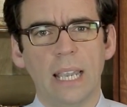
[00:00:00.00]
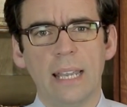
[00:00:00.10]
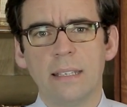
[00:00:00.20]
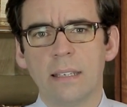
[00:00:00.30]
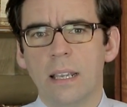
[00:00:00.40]

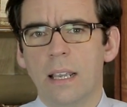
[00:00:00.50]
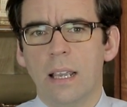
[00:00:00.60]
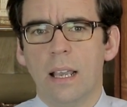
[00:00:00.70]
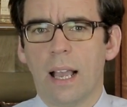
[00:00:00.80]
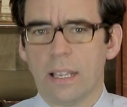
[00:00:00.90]
And
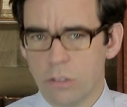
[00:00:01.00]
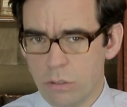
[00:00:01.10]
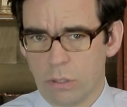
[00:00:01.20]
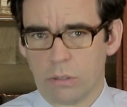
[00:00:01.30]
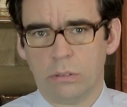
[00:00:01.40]
as you
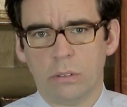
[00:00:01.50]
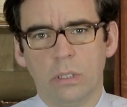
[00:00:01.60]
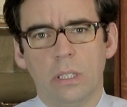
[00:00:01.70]
know,